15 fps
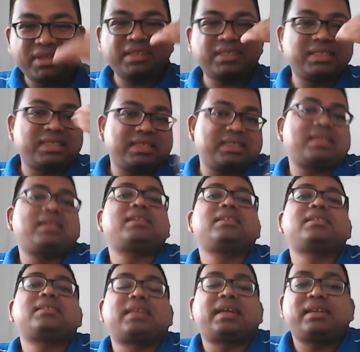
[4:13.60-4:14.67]
is hidden
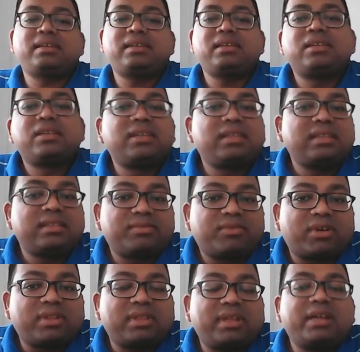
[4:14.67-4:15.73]
inside.
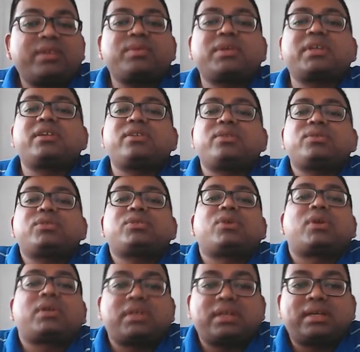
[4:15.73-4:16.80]
For that we can use
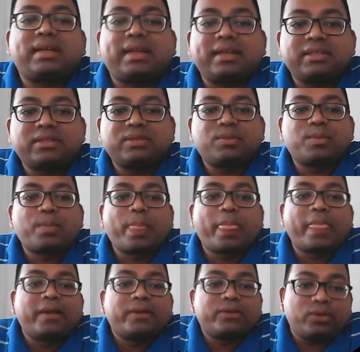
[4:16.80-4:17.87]
dotted lines.
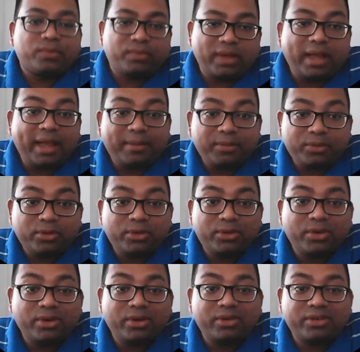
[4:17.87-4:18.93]
So if you have to
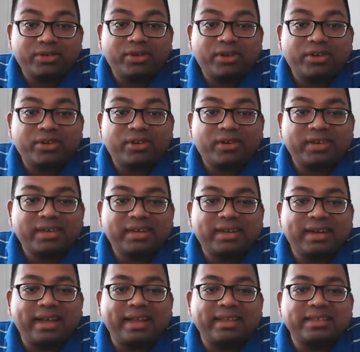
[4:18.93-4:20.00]
draw dotted
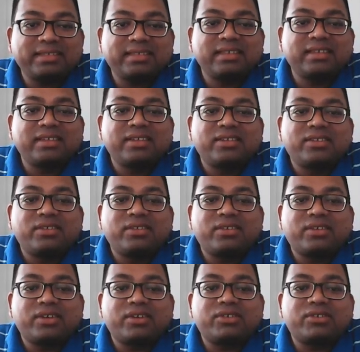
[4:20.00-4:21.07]
lines, you
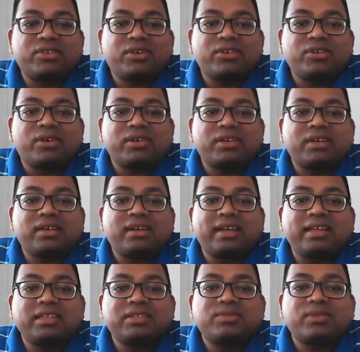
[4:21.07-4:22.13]
can draw dotted
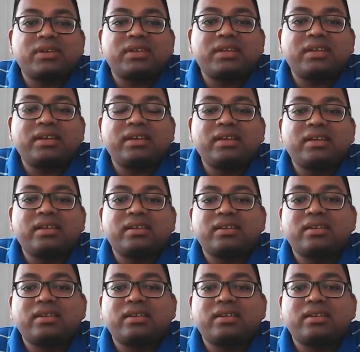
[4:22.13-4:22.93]
lines for inner